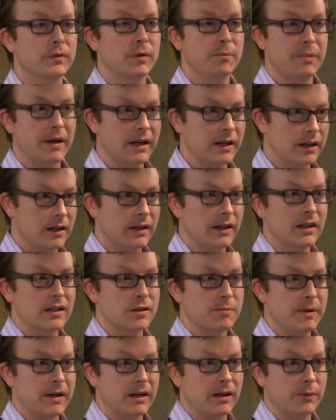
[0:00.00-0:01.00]
Depending
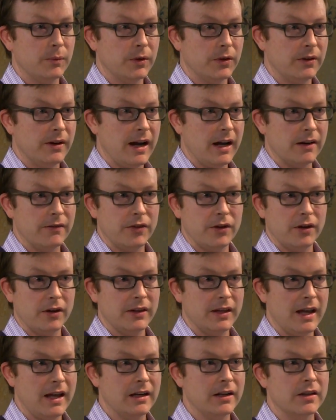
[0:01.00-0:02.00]
on where they're at. If they're
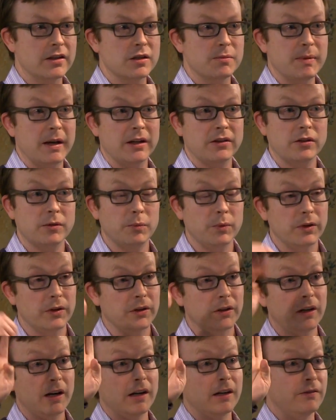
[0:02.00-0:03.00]
on the end of the spectrum where
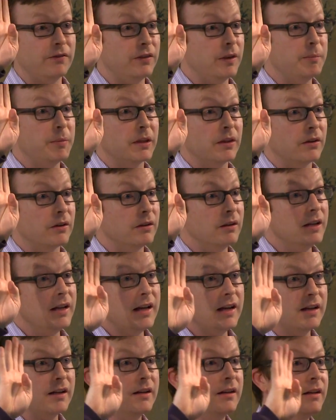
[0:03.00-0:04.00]
they're kind of flipping their
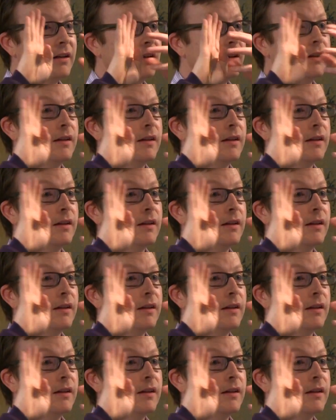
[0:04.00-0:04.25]
lid,